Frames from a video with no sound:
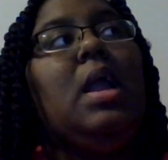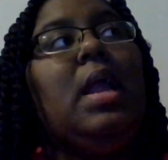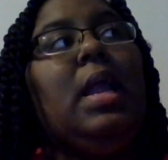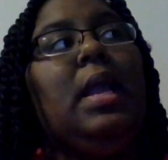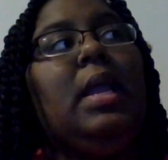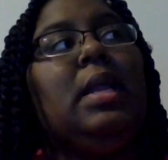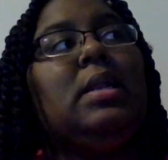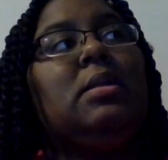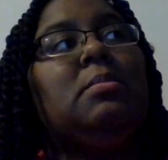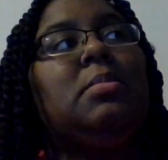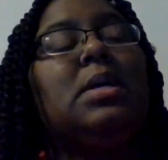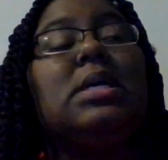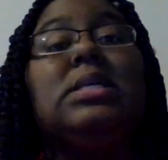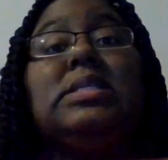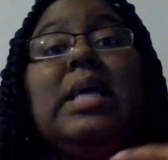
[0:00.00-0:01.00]
And
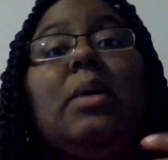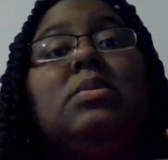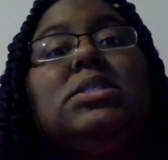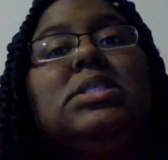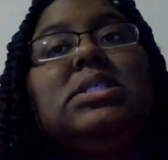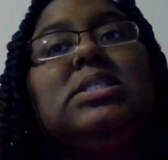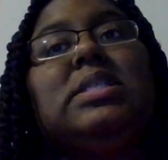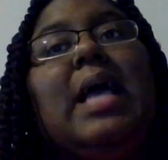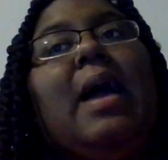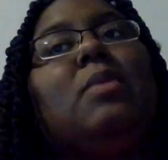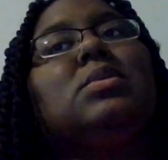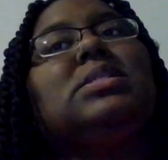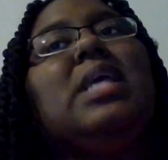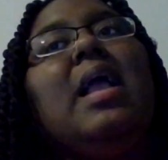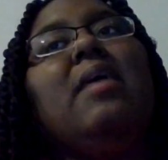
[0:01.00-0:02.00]
because I was just I
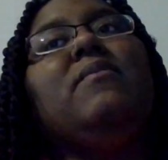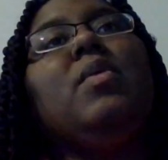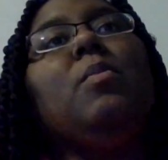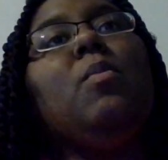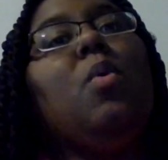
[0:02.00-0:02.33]
was having